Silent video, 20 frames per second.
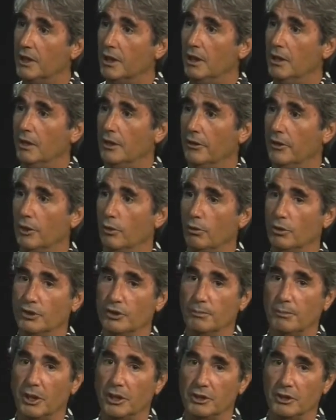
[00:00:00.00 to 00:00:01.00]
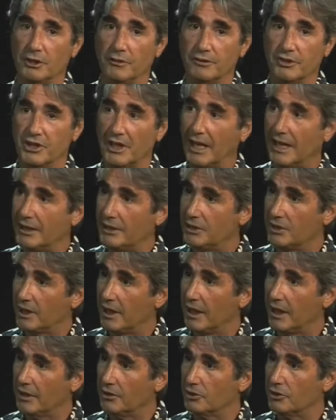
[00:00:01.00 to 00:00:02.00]
Wow. There was a bunch of side
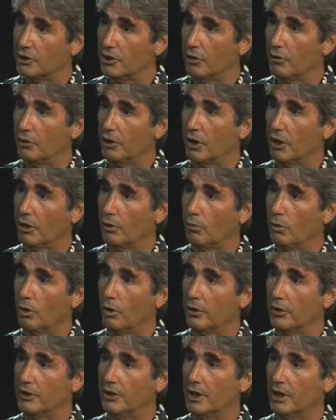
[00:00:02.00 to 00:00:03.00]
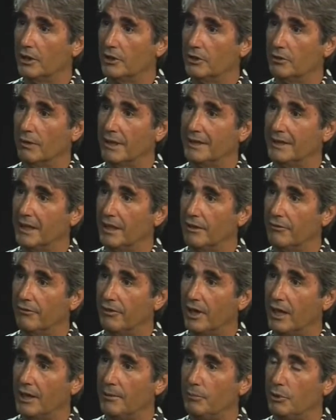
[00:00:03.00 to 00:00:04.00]
scan sonar work done to
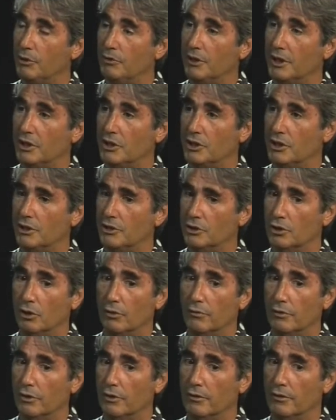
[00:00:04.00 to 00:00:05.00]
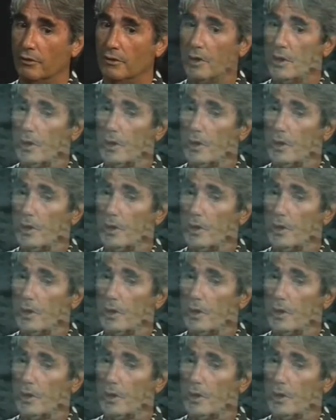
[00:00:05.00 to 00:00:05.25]
identify munitions over